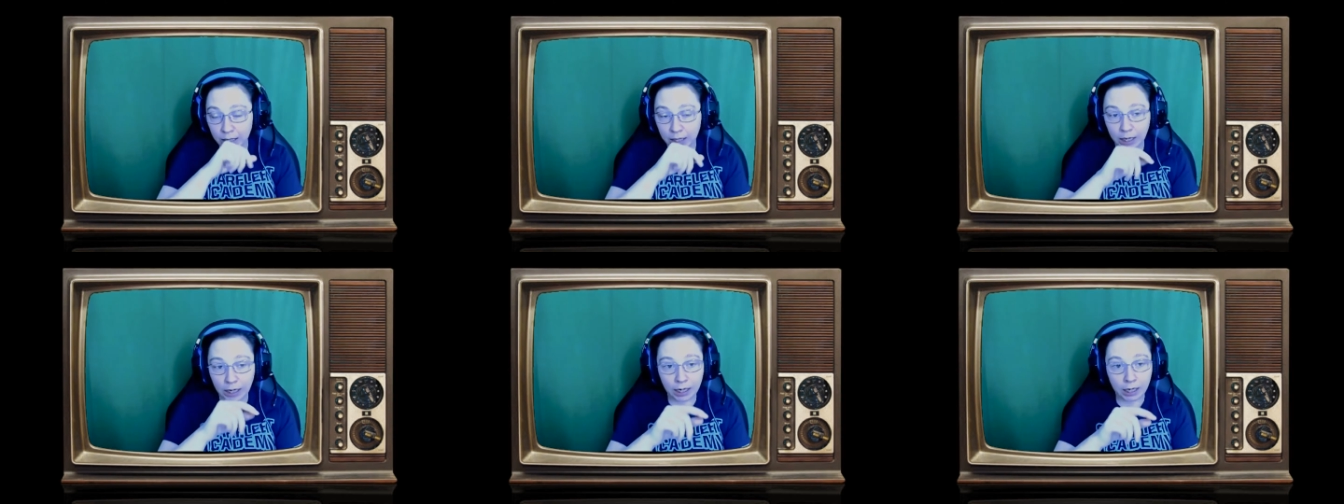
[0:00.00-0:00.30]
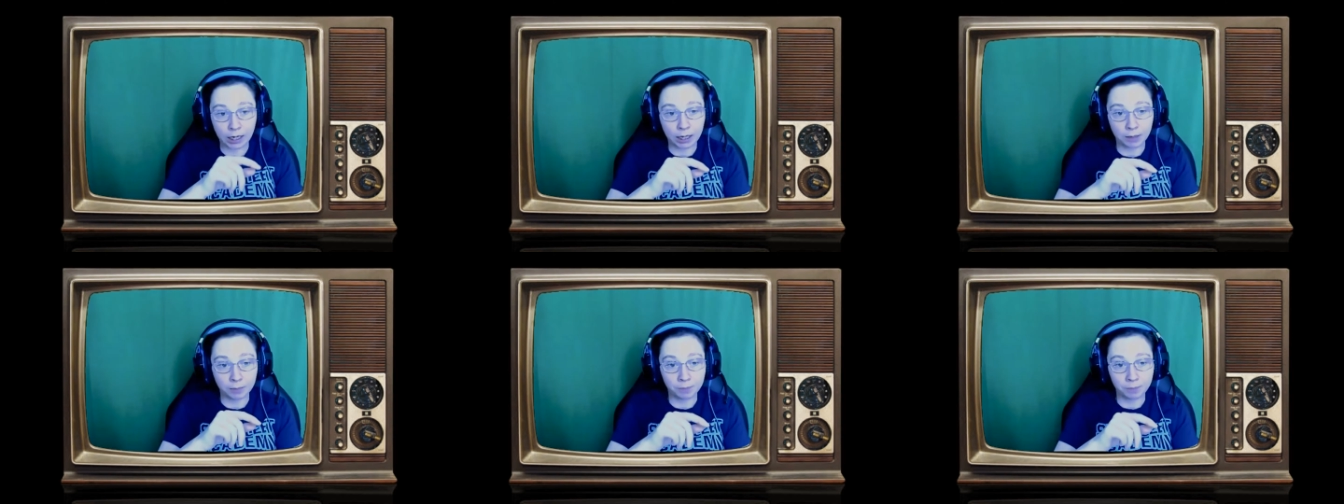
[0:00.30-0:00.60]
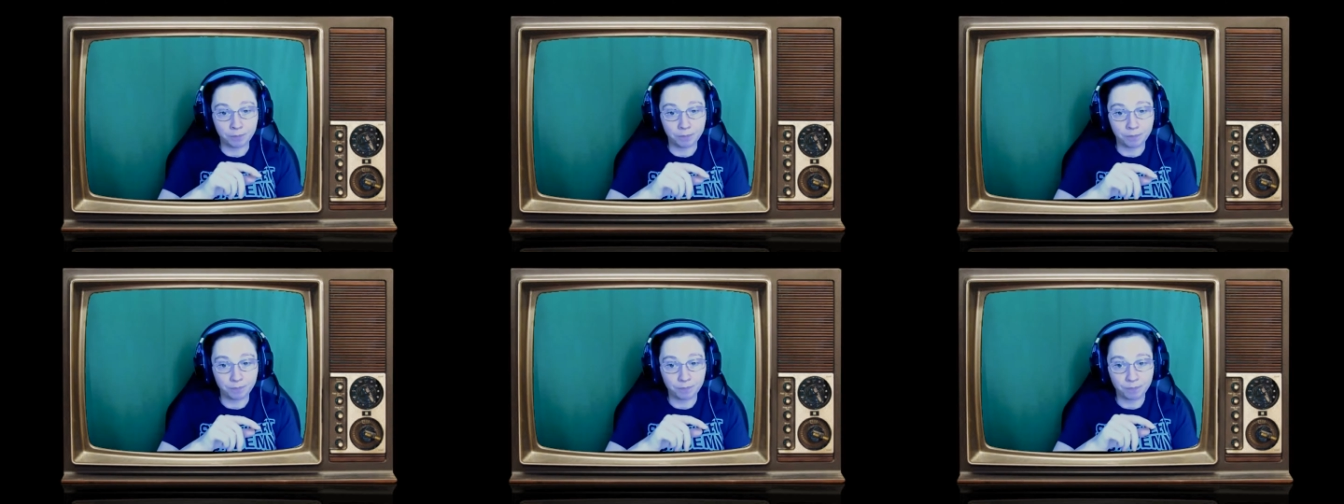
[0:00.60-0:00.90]
And
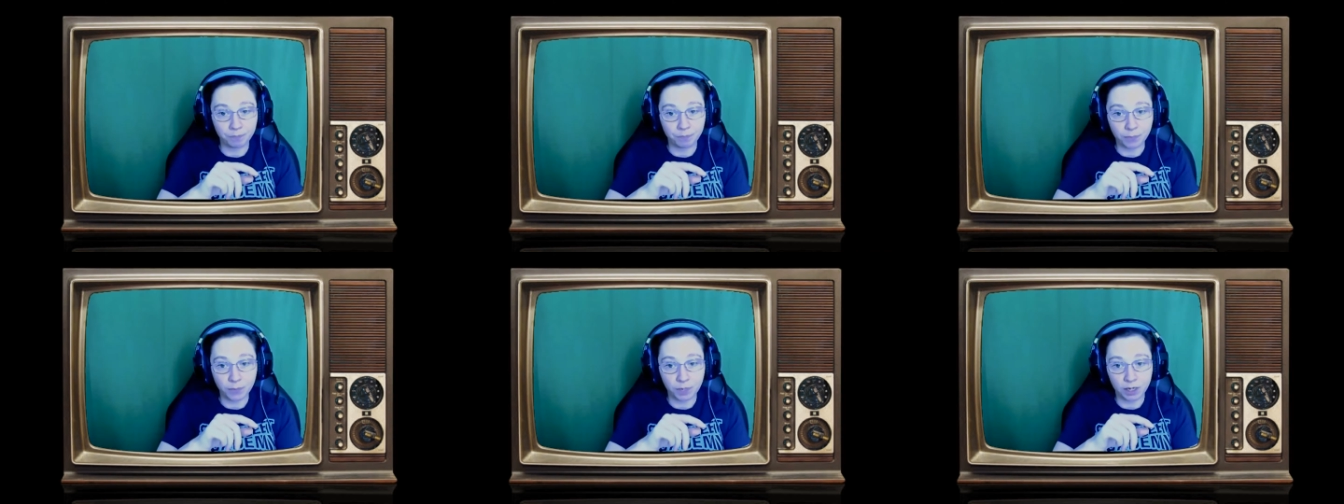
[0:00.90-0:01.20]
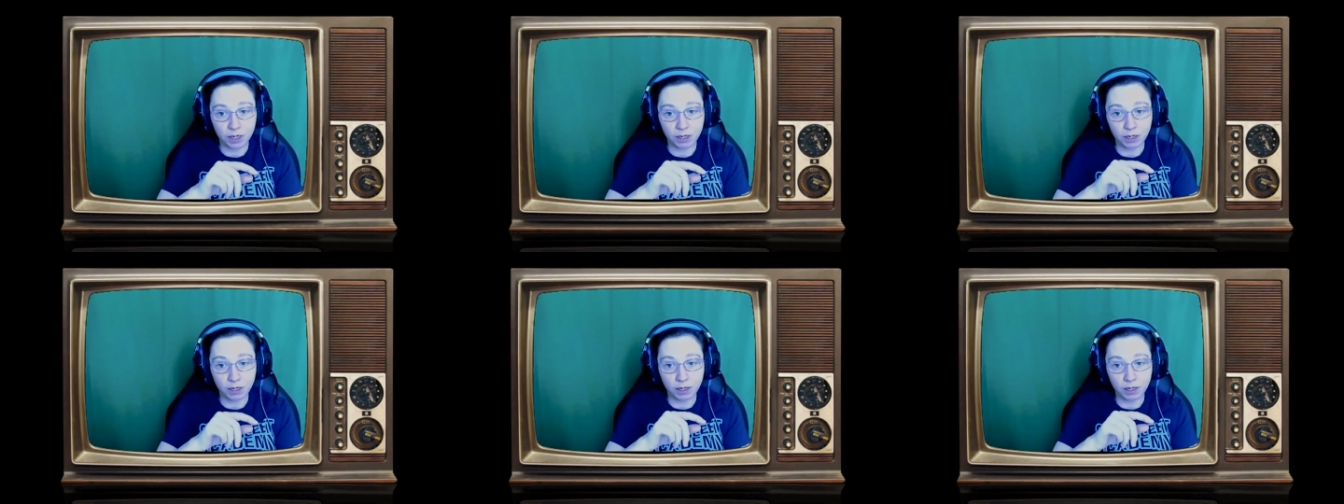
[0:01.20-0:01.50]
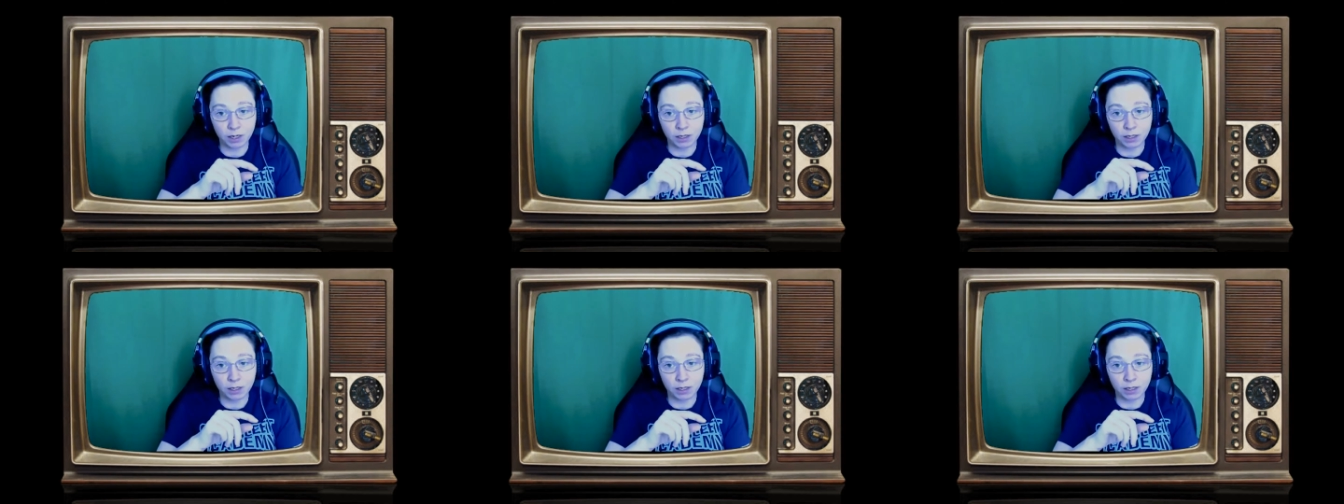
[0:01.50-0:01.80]

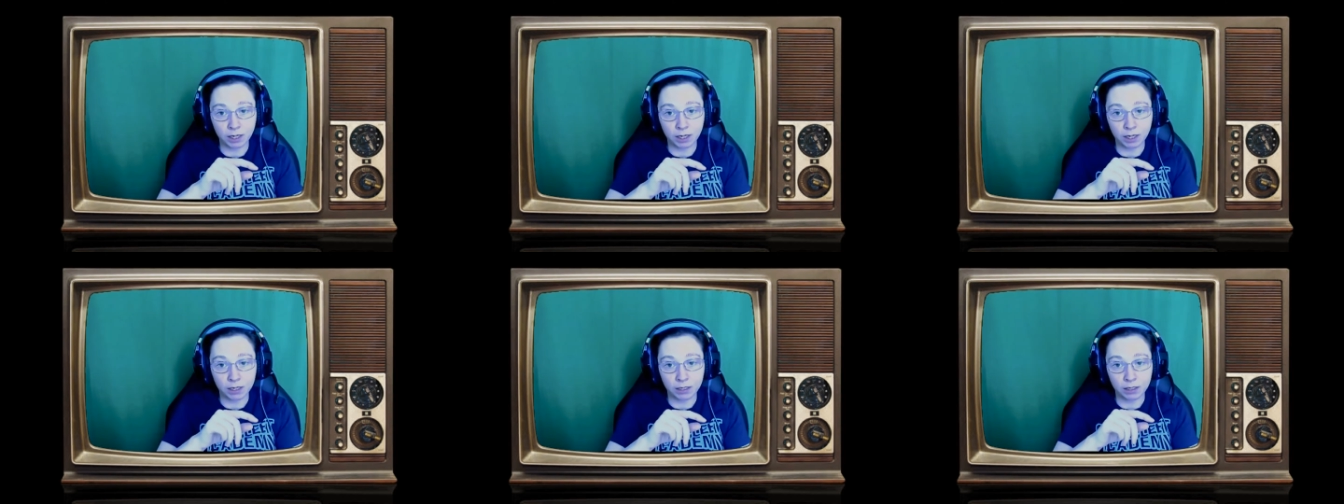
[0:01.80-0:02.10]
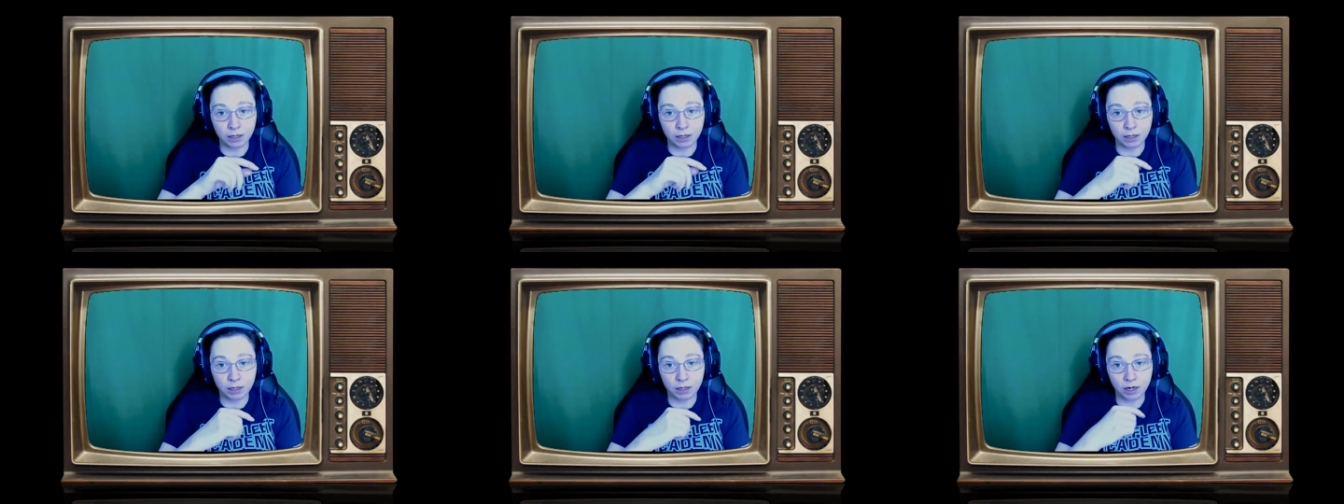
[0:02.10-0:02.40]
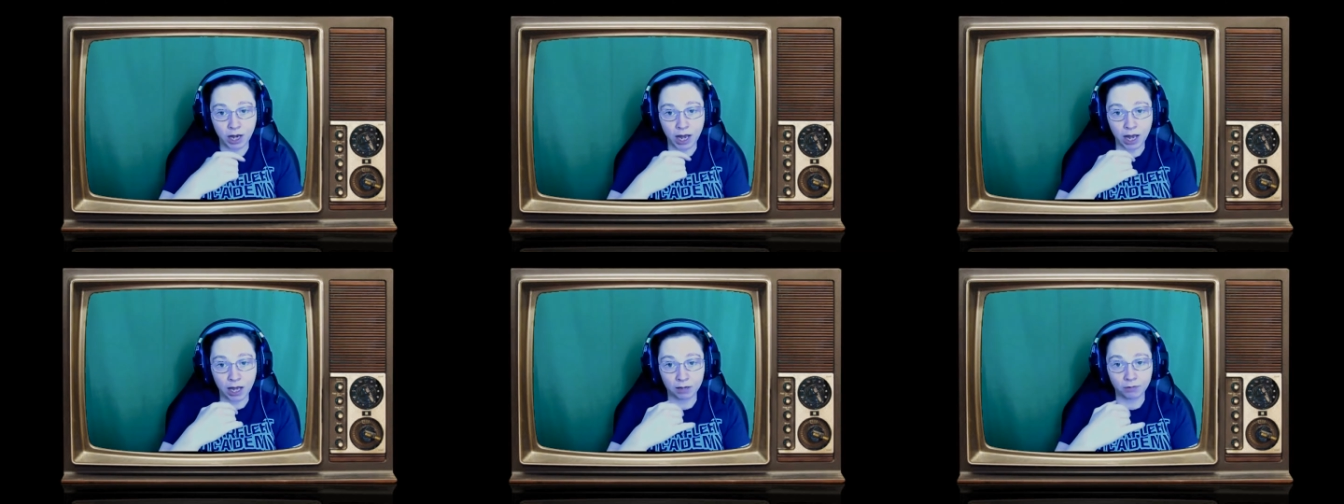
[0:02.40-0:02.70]
then you
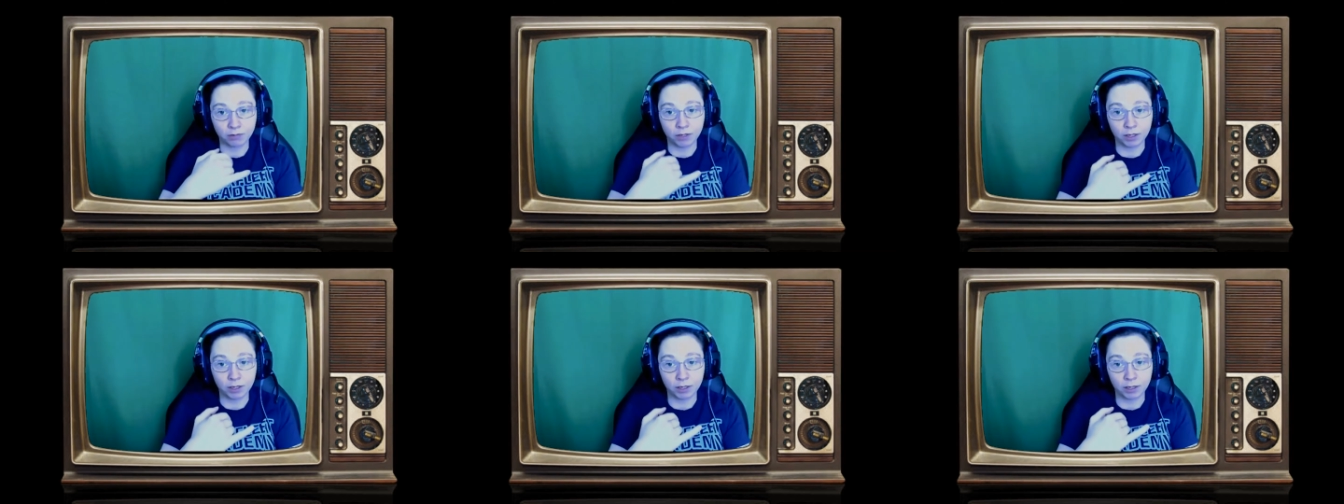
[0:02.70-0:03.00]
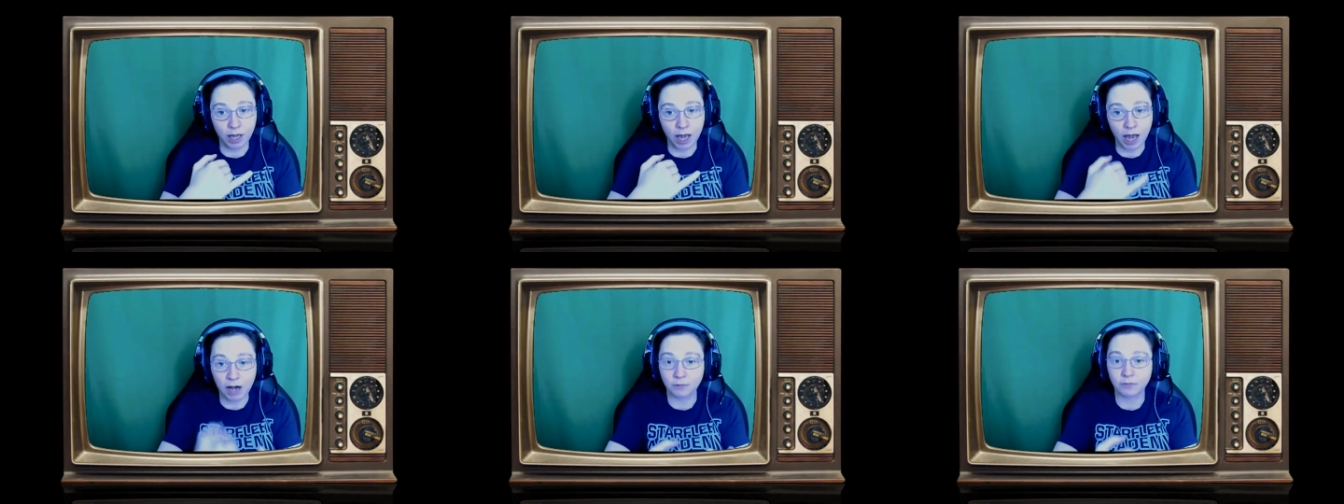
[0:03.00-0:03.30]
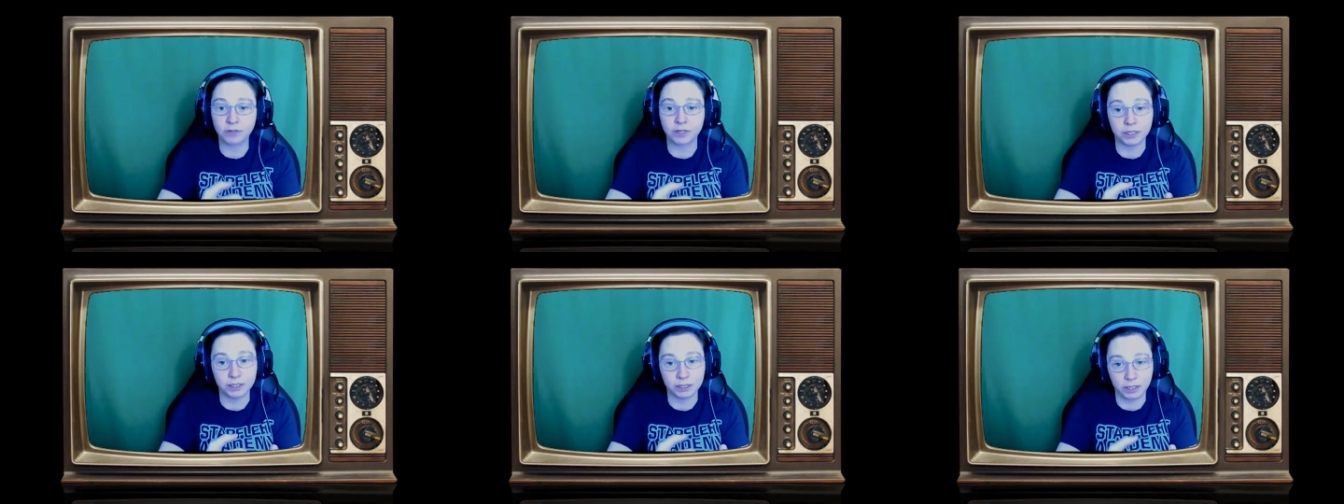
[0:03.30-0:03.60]
have the
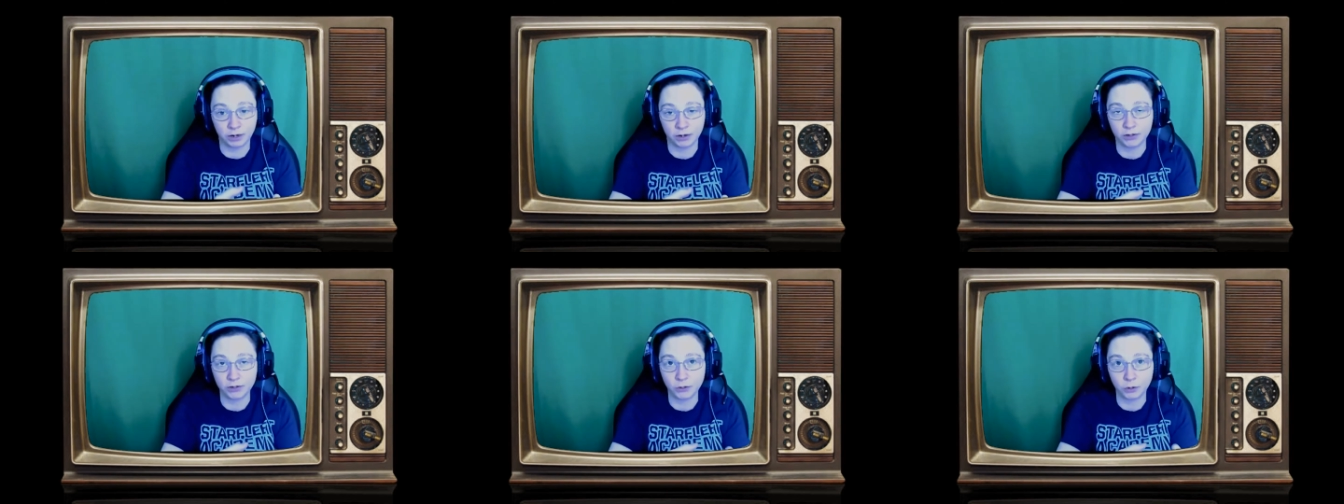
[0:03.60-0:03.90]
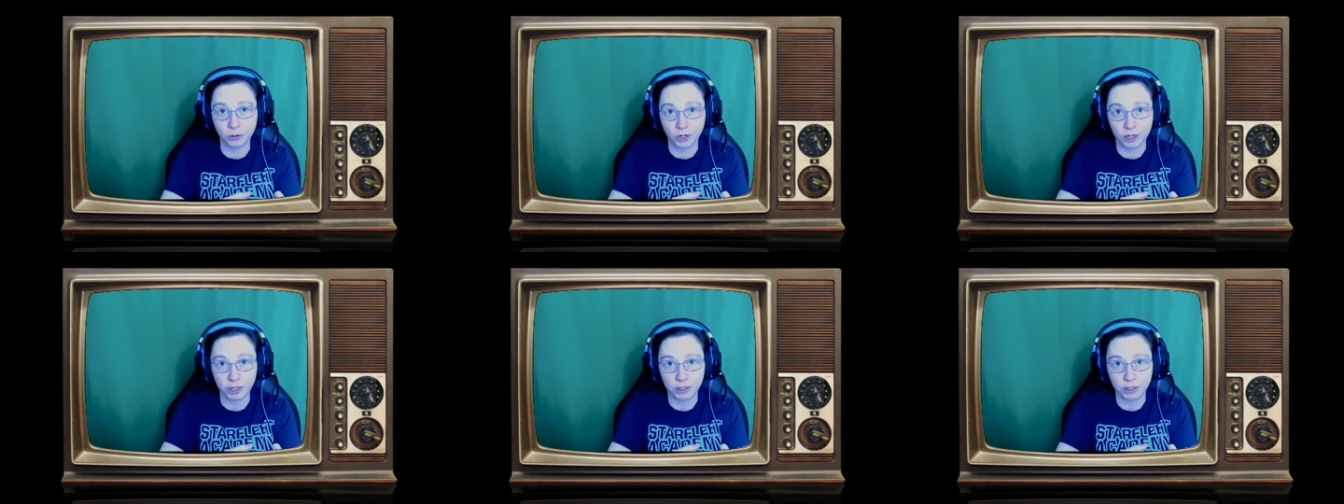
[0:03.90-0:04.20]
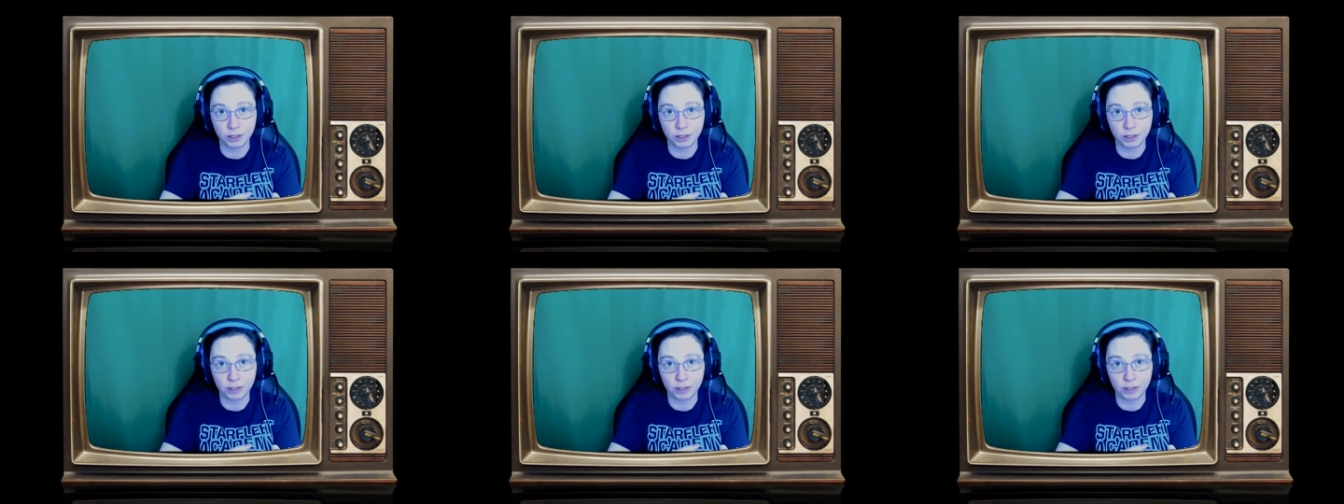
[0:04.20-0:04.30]
African territory.